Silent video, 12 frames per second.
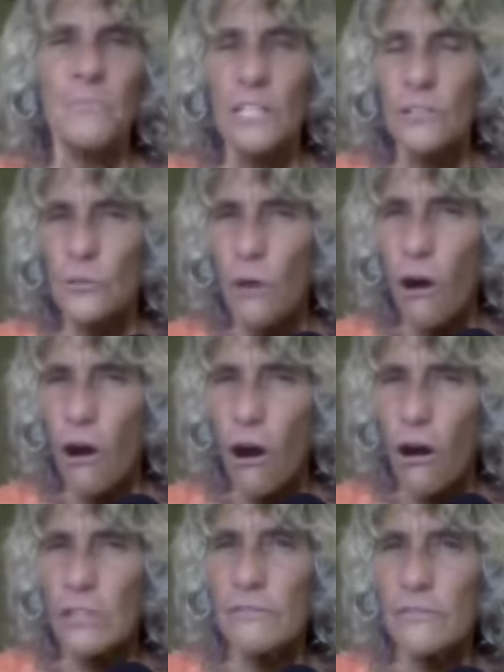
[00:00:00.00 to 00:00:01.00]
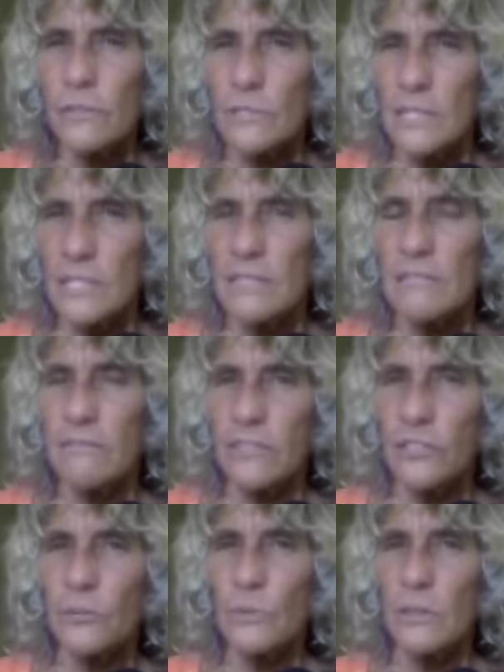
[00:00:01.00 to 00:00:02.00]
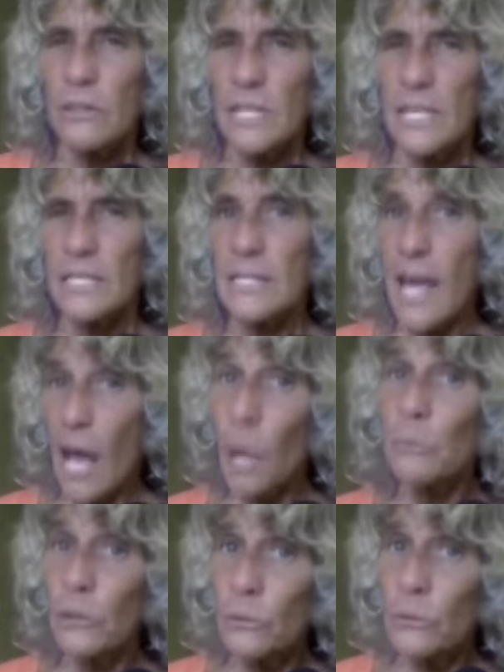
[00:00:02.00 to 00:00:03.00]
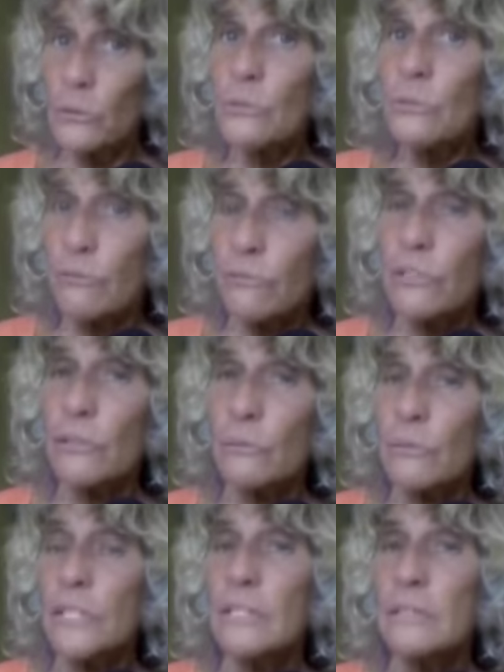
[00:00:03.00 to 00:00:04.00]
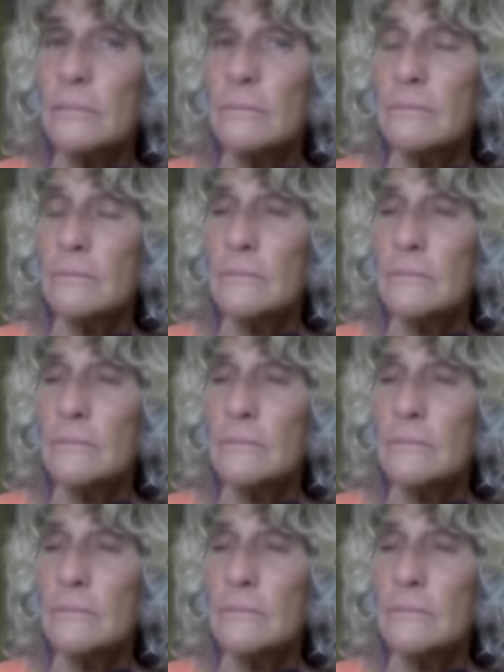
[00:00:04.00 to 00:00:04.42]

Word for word: do all of those individual things help you to feel real